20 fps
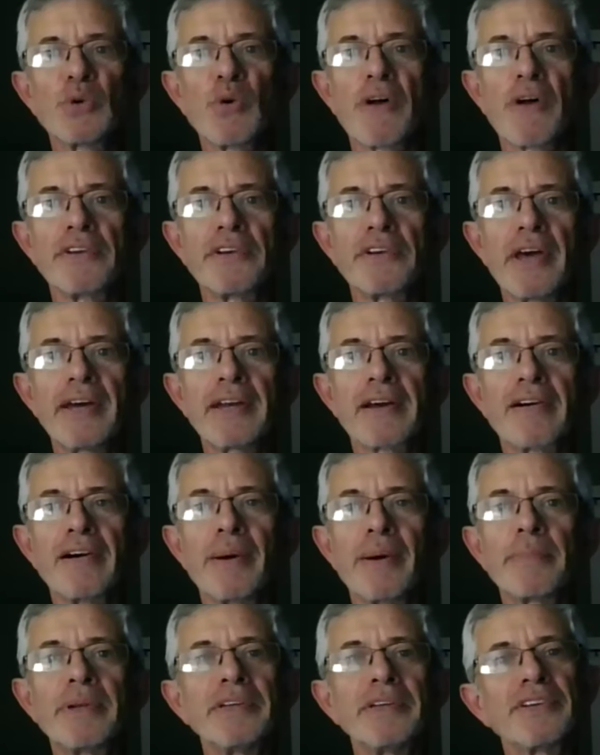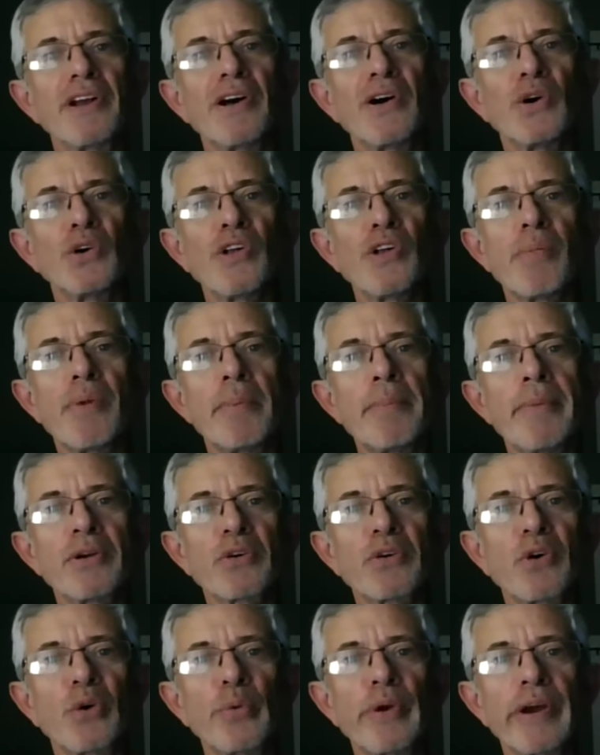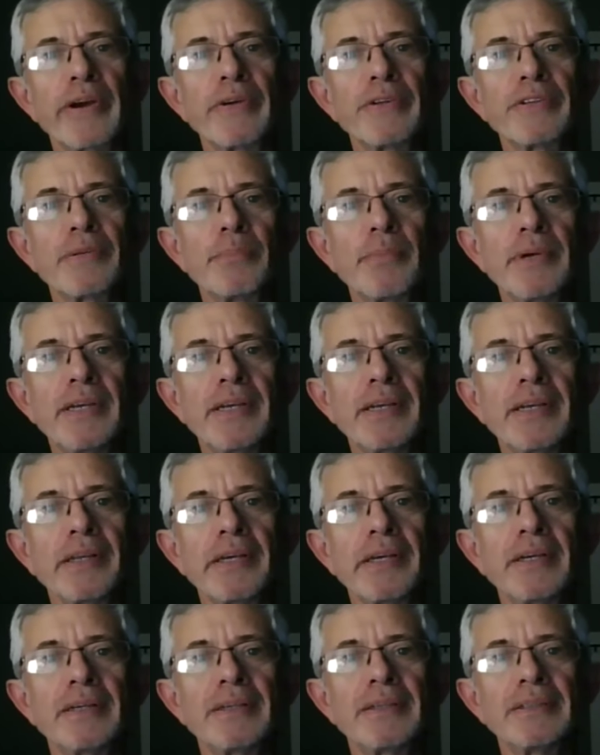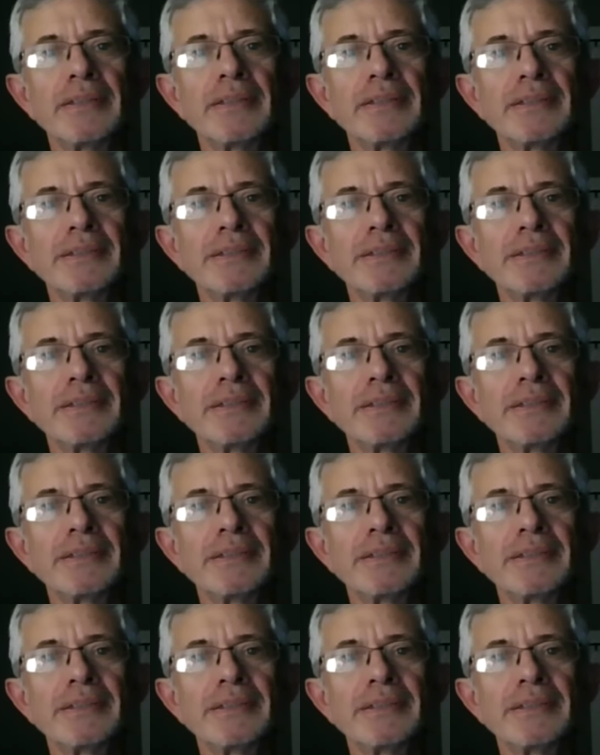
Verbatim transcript: do all the data companies that hold all my medical records immediately.